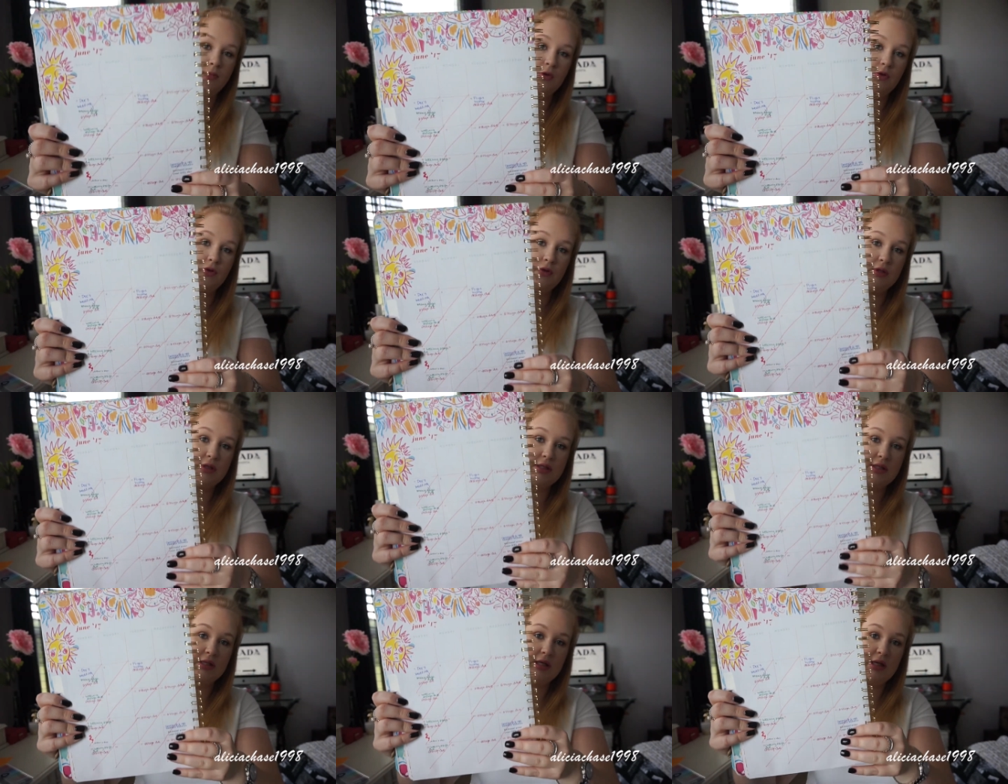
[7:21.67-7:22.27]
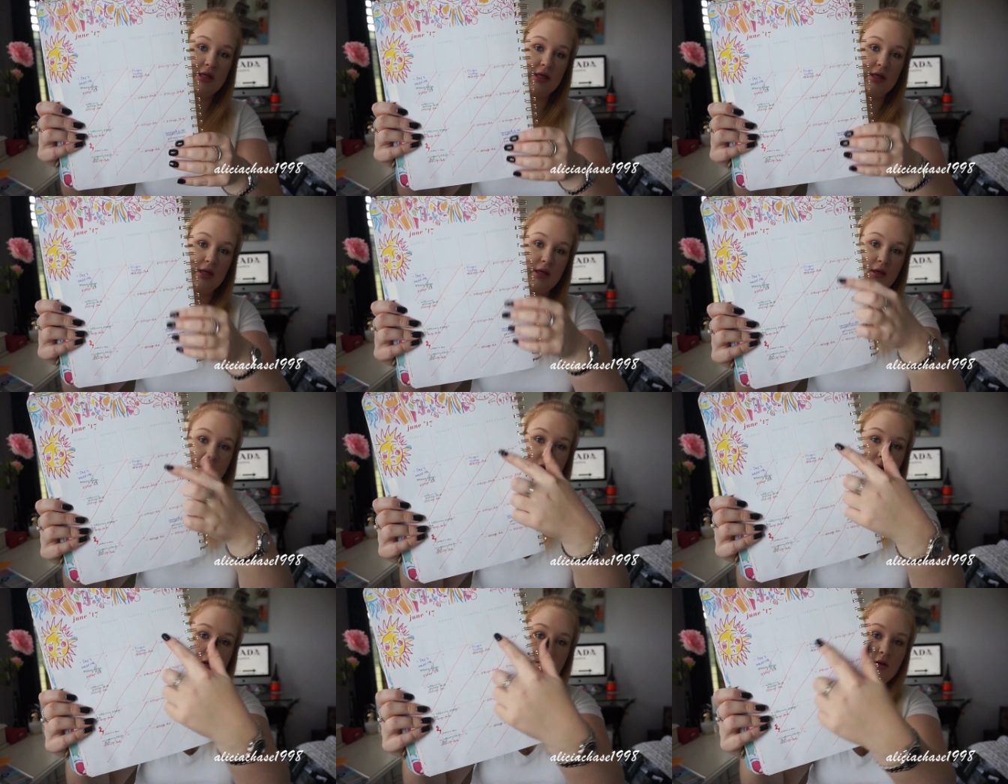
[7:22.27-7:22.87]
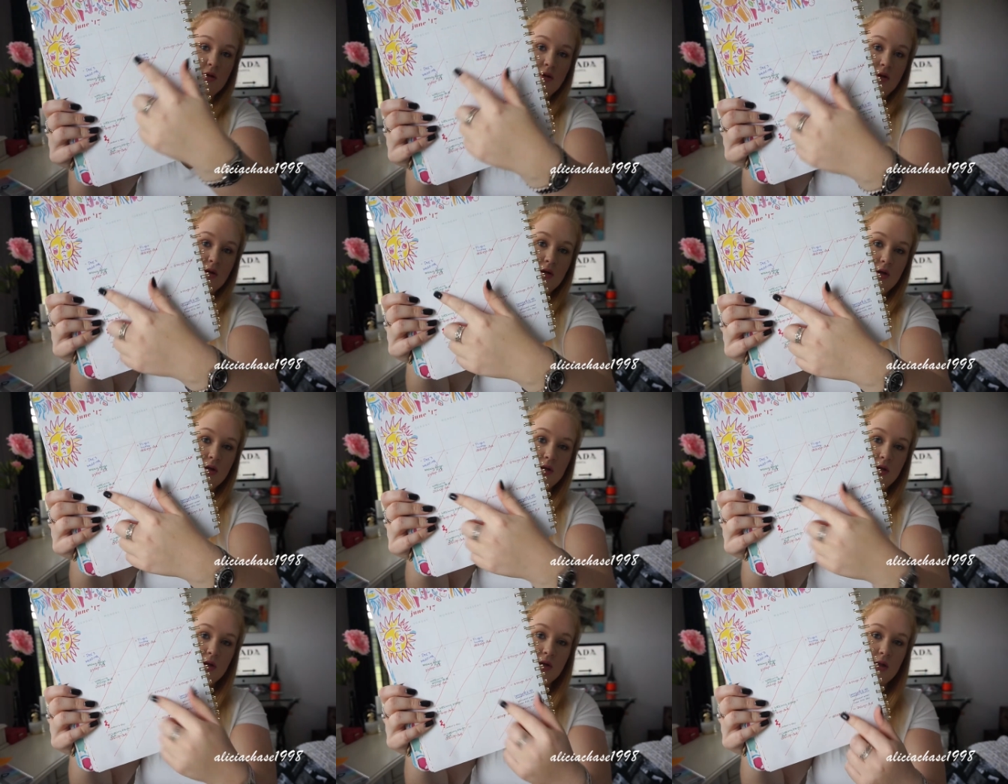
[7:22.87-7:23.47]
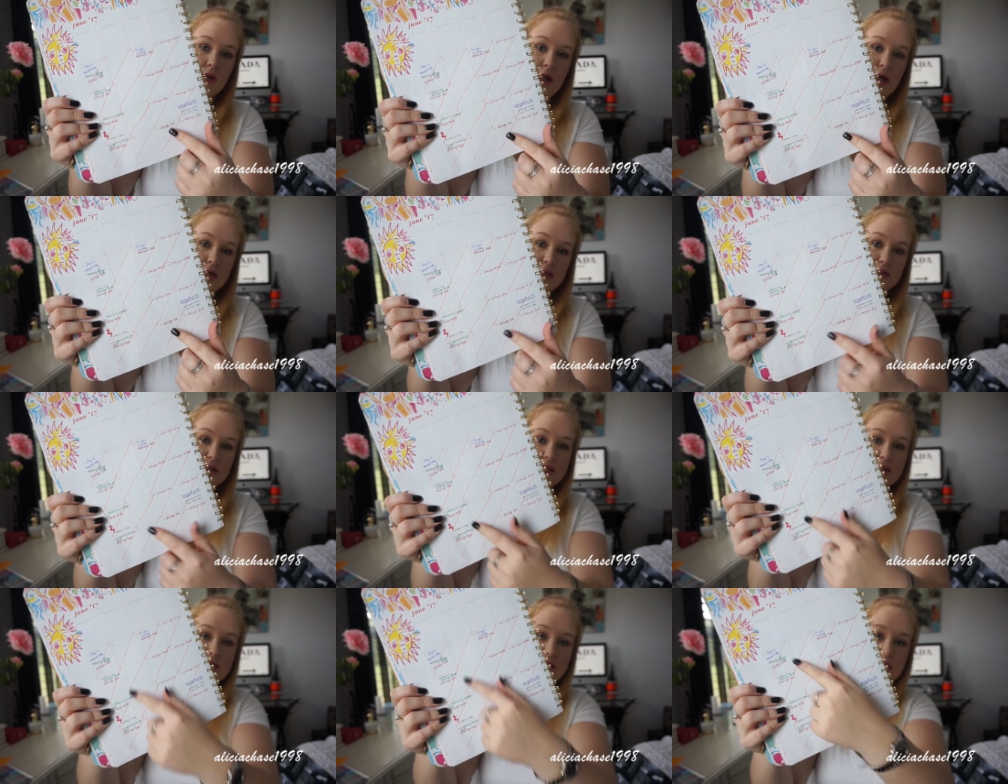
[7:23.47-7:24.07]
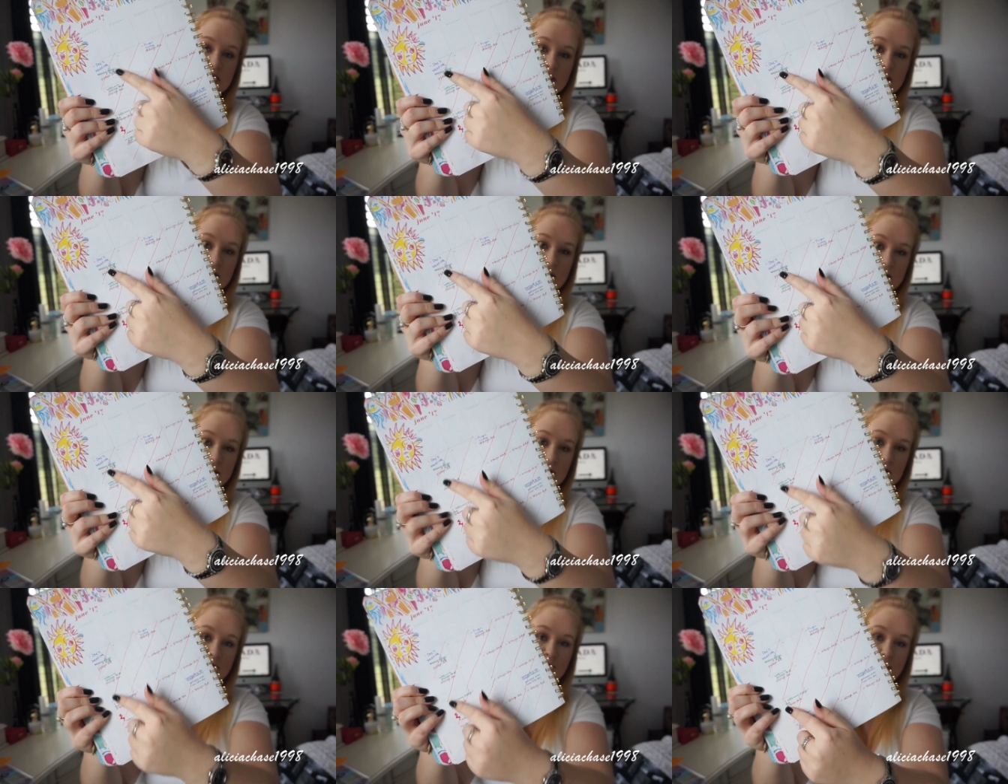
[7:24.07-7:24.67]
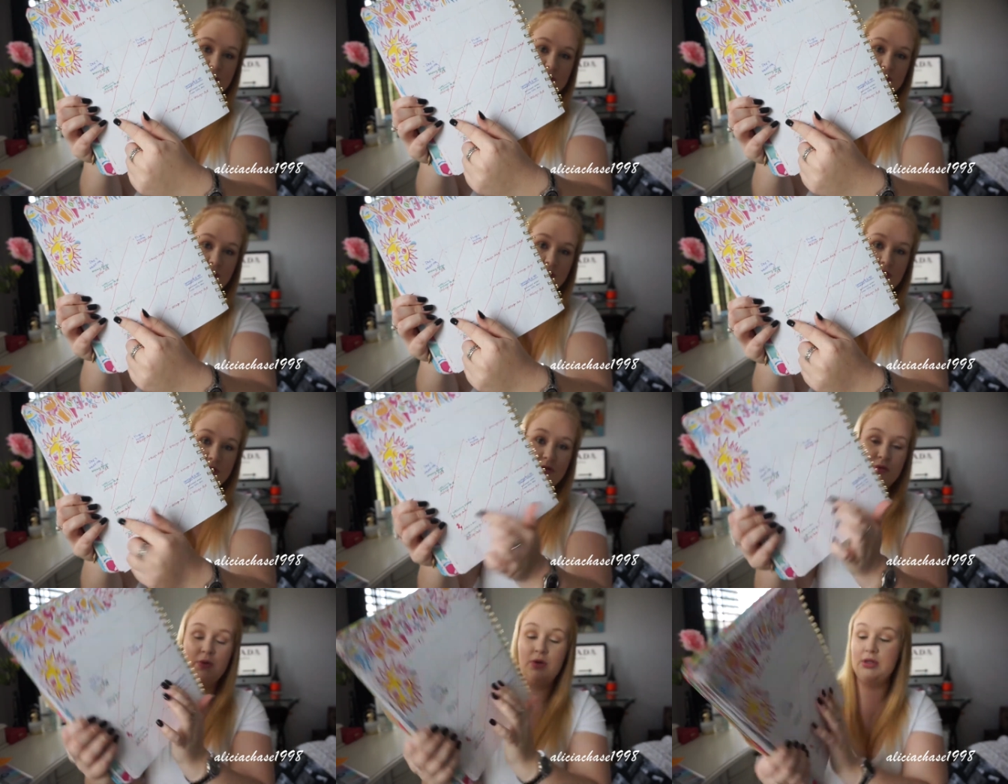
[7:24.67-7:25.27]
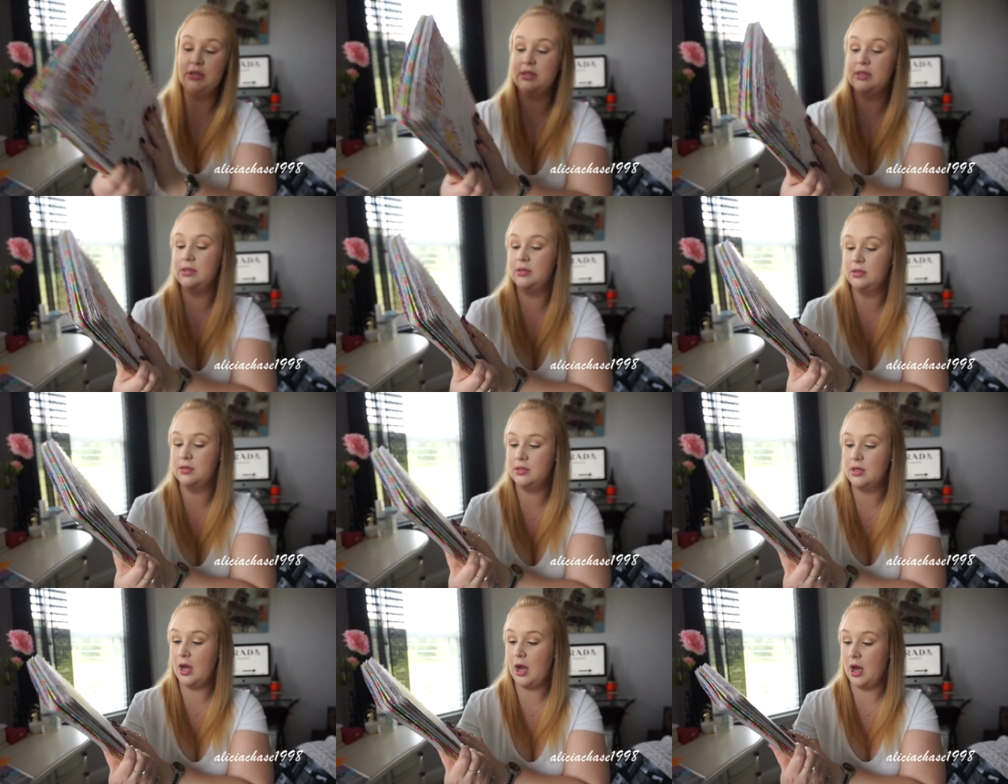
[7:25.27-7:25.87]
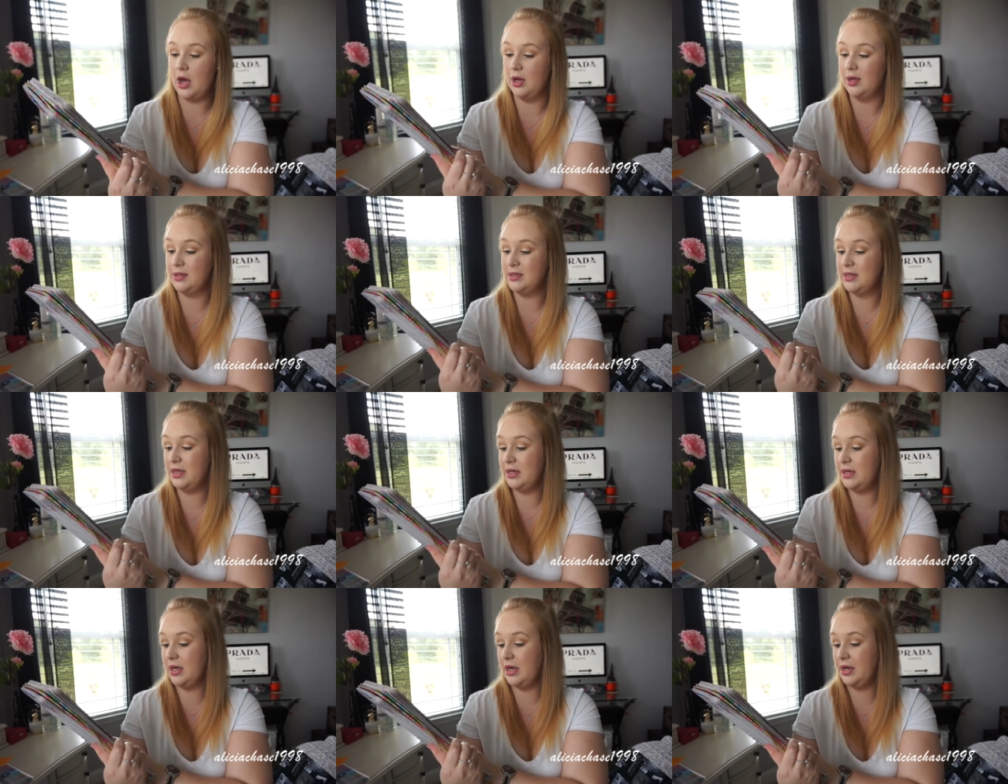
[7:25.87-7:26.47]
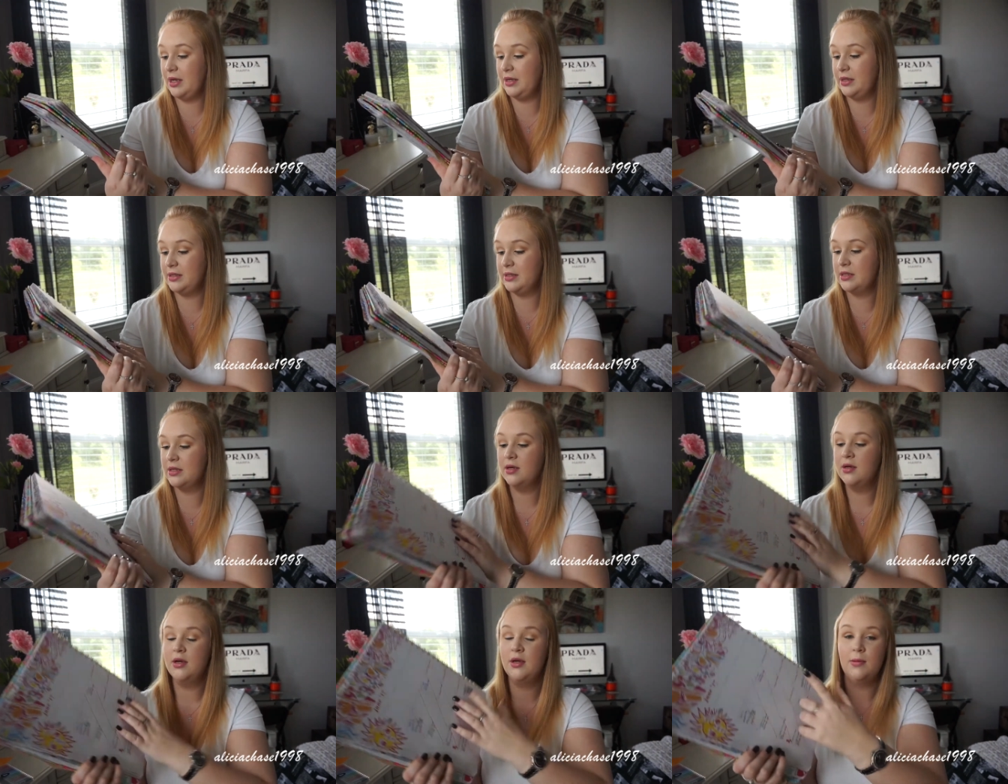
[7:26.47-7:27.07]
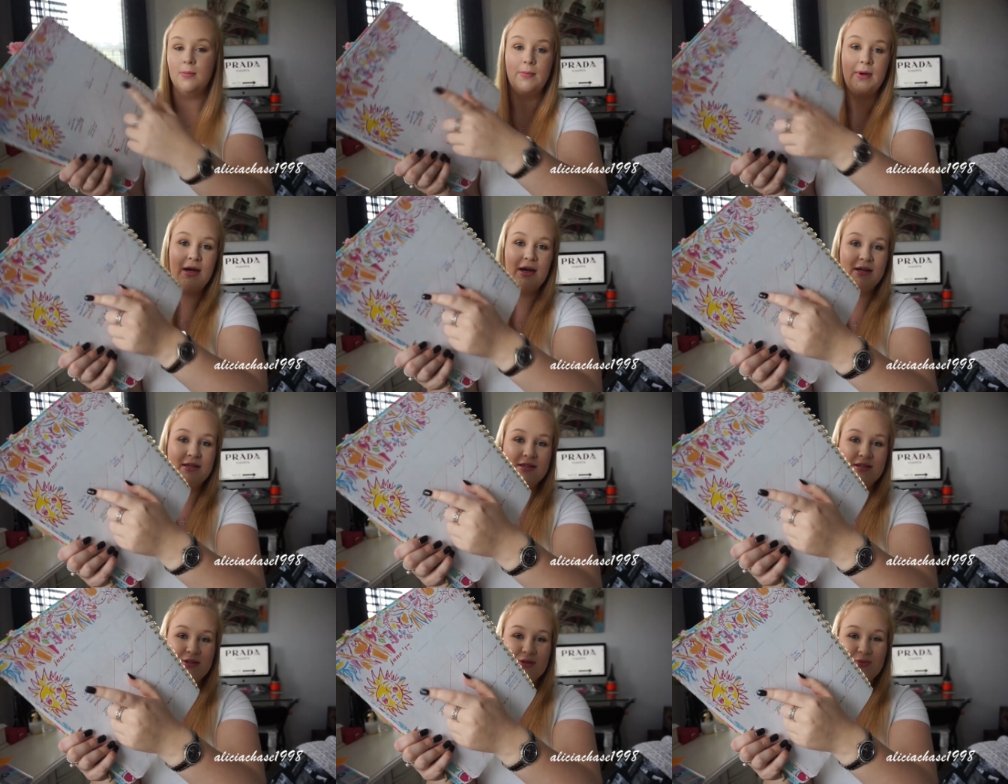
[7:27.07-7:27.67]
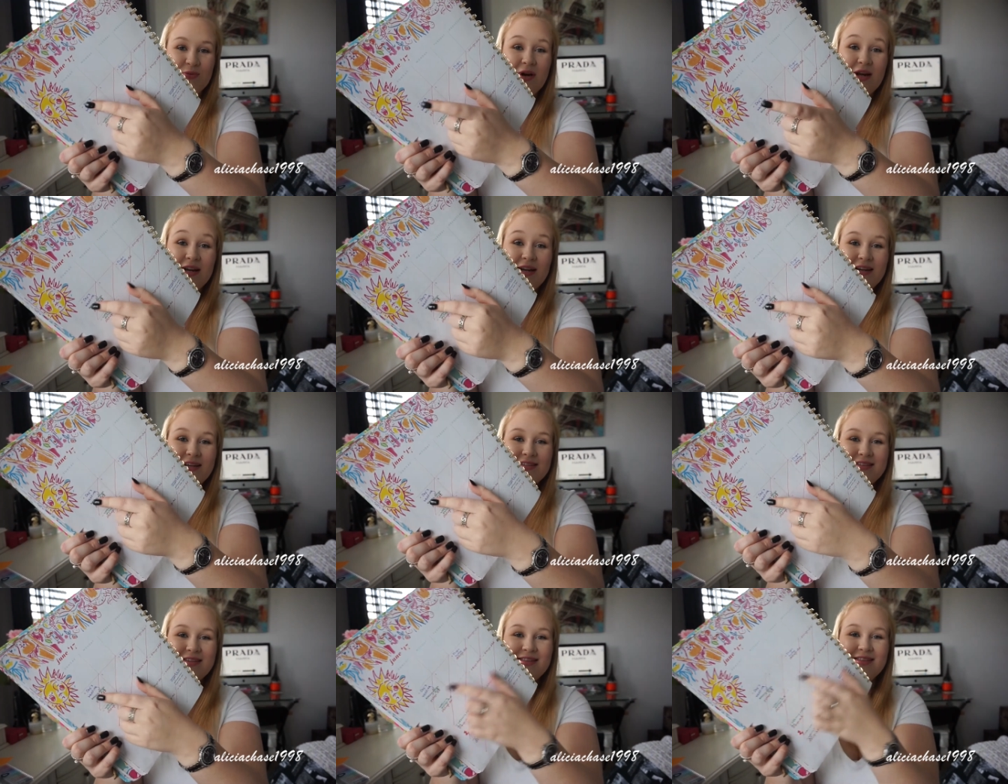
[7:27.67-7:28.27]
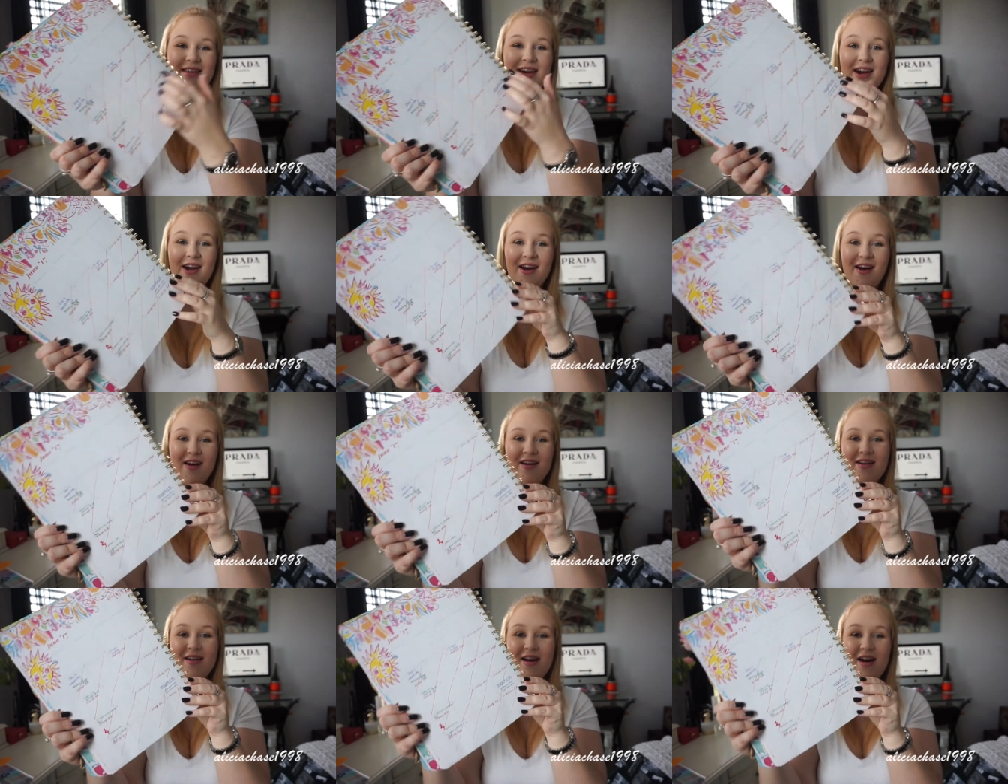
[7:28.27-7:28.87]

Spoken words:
You can see classes, assignments are due on Sundays. My cousin's wedding is on there.